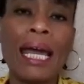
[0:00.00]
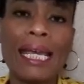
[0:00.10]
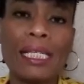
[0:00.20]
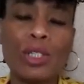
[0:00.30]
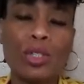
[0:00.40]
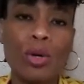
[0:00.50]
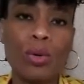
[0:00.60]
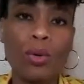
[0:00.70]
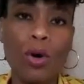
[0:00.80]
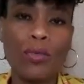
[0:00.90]
And
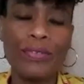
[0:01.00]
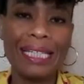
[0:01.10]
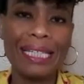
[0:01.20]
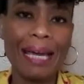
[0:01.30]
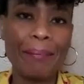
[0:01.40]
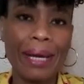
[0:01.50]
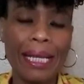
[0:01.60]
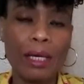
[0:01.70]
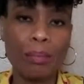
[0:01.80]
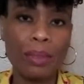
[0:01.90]
so hopefully that
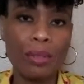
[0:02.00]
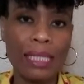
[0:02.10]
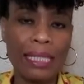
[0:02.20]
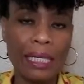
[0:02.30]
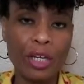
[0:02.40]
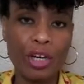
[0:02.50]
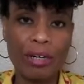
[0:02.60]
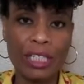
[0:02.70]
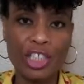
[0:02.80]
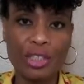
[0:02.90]
might help you and it
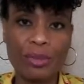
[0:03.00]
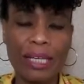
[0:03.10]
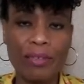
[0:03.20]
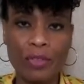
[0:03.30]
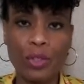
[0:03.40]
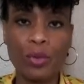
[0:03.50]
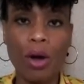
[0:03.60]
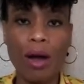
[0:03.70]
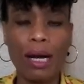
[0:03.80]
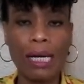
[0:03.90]
encourage you if you
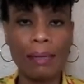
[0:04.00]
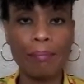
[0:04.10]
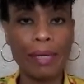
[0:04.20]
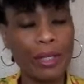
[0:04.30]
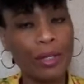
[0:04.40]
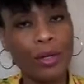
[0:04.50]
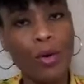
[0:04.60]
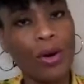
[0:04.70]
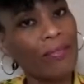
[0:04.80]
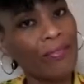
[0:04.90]
are a mother
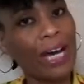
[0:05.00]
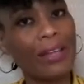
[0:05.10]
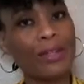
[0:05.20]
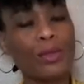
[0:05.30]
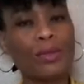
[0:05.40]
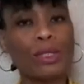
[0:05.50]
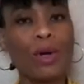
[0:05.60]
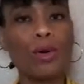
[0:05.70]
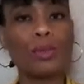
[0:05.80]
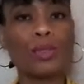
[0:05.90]
or a father who is
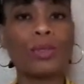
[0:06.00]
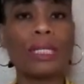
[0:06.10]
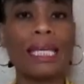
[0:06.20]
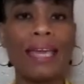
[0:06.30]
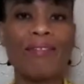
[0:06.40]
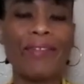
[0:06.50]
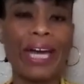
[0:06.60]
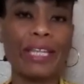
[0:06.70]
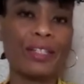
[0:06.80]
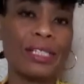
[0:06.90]
homeschooling and
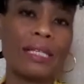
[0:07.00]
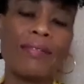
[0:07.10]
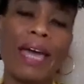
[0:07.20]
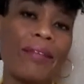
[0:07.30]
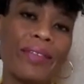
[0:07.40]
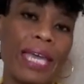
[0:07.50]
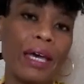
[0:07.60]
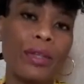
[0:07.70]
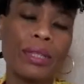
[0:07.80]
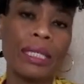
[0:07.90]
find yourself having
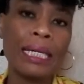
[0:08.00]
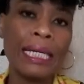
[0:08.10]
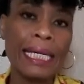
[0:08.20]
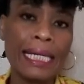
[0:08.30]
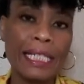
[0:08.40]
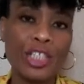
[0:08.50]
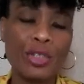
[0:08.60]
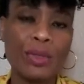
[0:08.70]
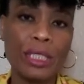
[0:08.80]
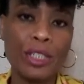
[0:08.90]
health
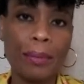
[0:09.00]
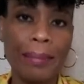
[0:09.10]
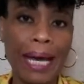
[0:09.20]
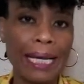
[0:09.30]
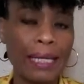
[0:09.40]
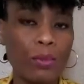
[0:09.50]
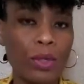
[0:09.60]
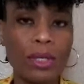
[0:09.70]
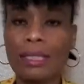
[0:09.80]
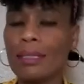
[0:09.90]
issues in your body.
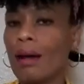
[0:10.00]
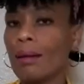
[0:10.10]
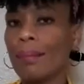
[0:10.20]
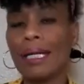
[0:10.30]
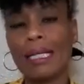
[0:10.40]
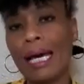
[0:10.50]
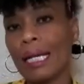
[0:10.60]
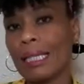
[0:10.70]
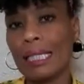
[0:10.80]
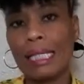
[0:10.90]
We're going to talk about a
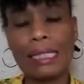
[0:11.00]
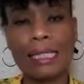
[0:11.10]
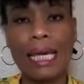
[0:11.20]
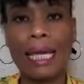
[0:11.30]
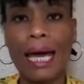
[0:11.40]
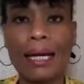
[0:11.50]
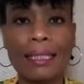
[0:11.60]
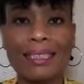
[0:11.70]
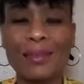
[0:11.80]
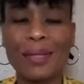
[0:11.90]
lot of things like how
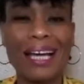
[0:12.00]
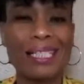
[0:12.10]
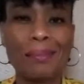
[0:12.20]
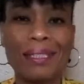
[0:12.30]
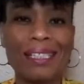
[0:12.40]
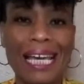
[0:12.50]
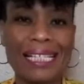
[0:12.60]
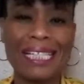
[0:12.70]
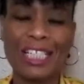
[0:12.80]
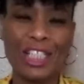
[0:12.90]
to deal with
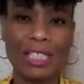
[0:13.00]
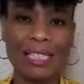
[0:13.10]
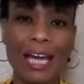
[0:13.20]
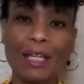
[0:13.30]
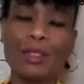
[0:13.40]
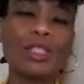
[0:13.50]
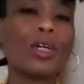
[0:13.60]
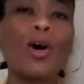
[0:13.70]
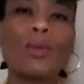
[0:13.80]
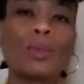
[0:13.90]
hospitalizations. How do you
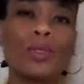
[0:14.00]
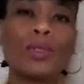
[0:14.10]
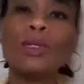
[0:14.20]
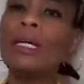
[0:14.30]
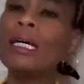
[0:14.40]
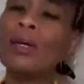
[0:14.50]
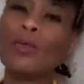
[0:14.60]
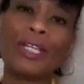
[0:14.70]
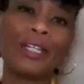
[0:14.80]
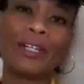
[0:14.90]
still homeschool
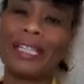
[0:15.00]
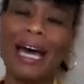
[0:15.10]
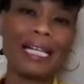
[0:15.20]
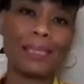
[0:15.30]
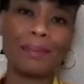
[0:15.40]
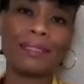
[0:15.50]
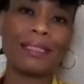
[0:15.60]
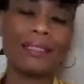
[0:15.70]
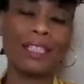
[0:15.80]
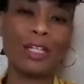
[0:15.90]
when you're in the
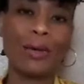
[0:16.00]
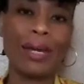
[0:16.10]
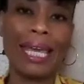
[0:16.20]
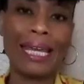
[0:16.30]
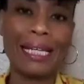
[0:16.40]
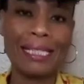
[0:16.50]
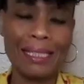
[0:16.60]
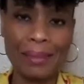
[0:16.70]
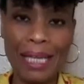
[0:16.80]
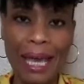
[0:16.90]
hospital? You know, and
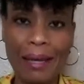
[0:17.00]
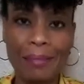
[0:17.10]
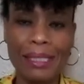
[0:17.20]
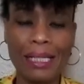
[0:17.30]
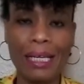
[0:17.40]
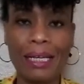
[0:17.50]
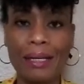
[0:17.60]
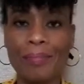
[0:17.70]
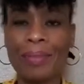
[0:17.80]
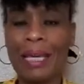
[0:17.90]
sometimes
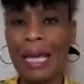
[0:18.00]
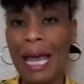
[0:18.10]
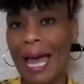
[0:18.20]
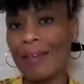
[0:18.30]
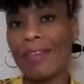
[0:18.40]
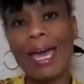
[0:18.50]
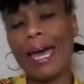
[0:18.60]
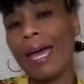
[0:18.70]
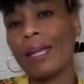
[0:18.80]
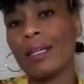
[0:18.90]
um, I've
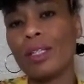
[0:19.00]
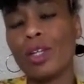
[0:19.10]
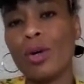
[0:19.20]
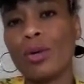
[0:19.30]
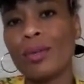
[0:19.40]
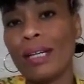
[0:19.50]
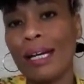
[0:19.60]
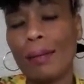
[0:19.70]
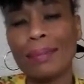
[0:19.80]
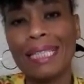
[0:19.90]
had, you know, a
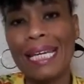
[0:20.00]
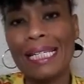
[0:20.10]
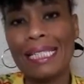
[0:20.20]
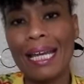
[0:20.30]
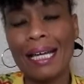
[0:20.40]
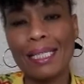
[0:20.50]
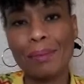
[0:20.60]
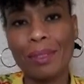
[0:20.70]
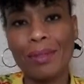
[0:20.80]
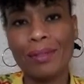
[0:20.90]
couple days in a
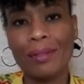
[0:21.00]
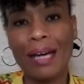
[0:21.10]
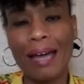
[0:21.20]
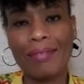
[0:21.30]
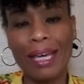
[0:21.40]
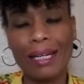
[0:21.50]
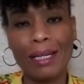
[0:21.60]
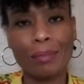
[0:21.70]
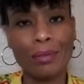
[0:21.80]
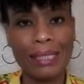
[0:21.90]
hospital, I've had a
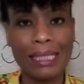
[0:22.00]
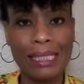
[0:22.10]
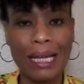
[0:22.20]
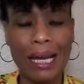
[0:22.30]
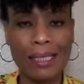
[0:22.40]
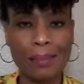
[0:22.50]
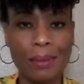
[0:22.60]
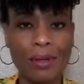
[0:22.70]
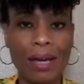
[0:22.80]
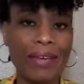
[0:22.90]
couple weeks in a
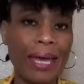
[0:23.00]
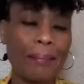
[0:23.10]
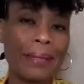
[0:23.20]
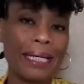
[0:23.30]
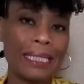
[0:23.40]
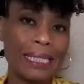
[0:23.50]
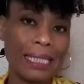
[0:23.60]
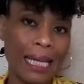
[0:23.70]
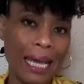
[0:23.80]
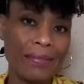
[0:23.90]
hospital, I've had months,
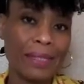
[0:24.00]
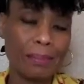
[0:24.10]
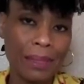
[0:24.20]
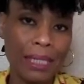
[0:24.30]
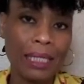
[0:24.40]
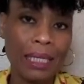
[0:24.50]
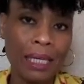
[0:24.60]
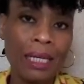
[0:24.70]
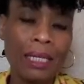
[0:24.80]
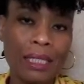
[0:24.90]
and I've spent
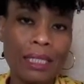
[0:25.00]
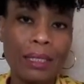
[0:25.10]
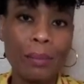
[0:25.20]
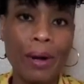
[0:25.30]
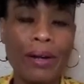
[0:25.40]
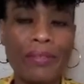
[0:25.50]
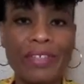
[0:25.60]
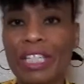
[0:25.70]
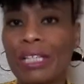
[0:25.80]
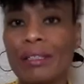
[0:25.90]
the good part of a
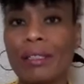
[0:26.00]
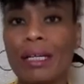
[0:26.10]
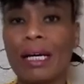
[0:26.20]
year.